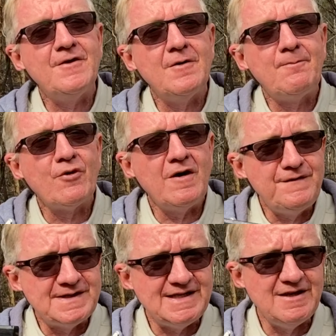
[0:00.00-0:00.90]

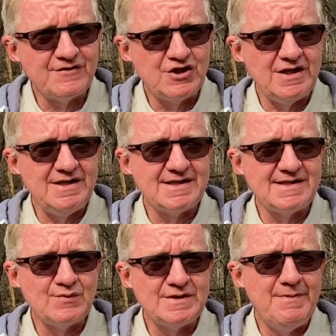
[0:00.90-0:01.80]
prophecy of
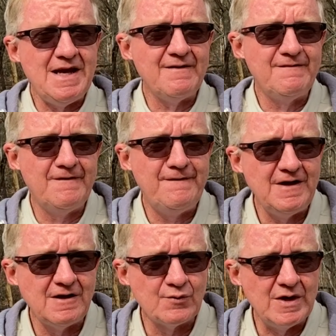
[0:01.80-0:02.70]
Jesus was being
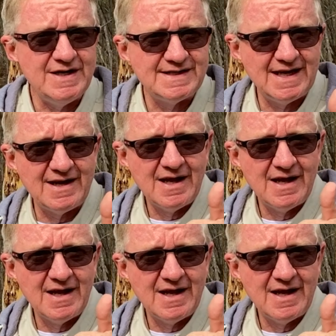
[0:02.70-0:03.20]
fulfilled, where he said,